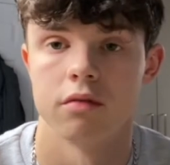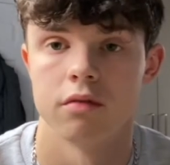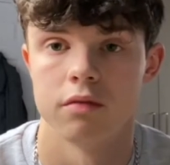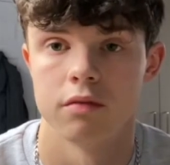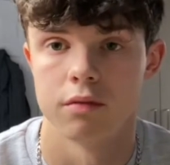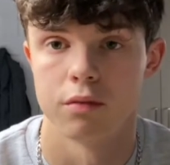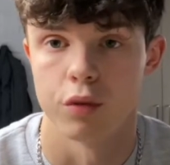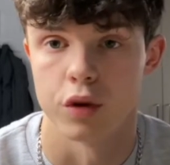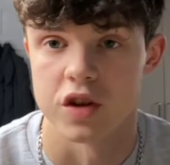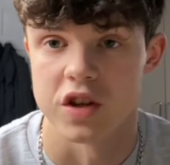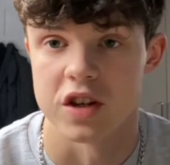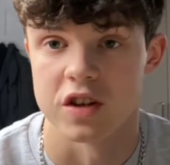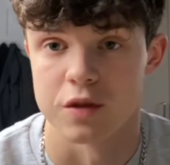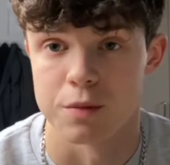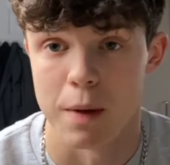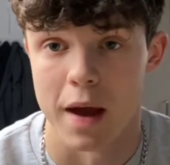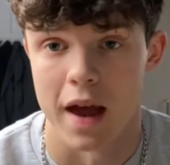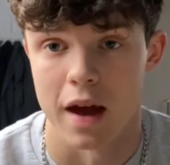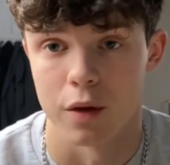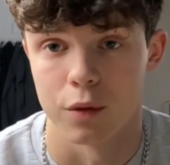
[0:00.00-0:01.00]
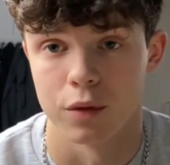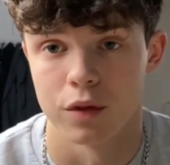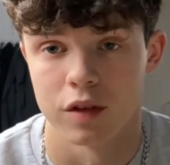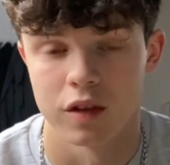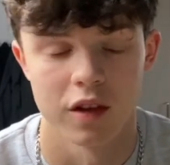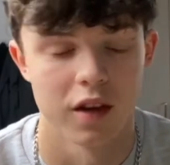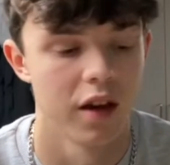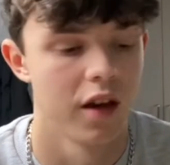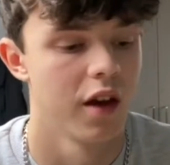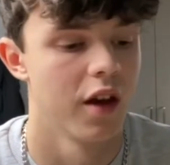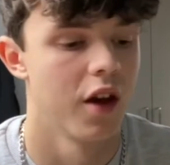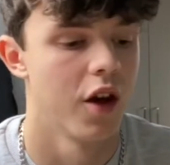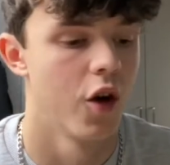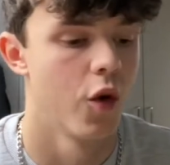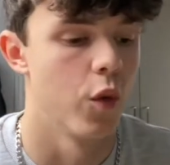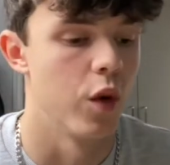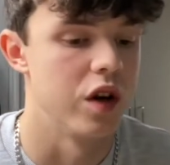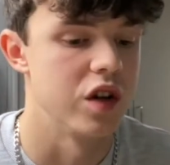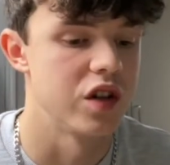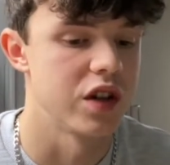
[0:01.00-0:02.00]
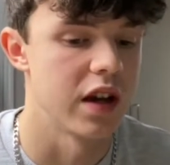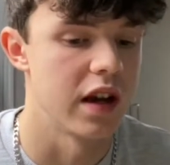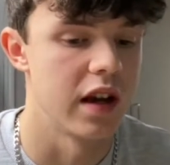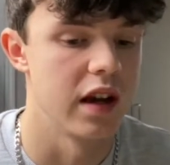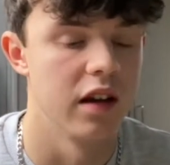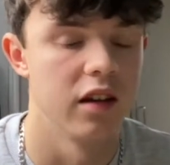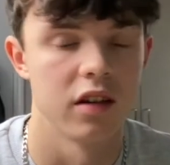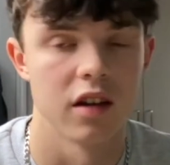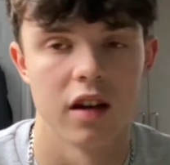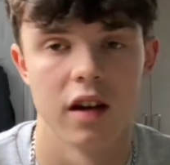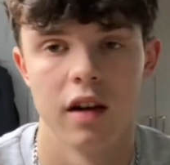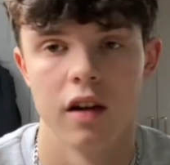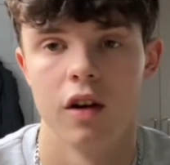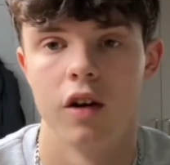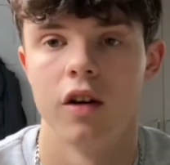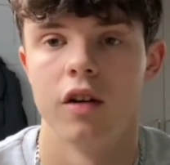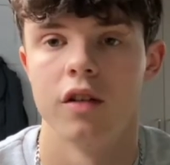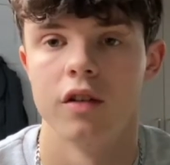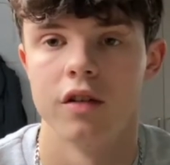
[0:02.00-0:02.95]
British pounds, which is a lot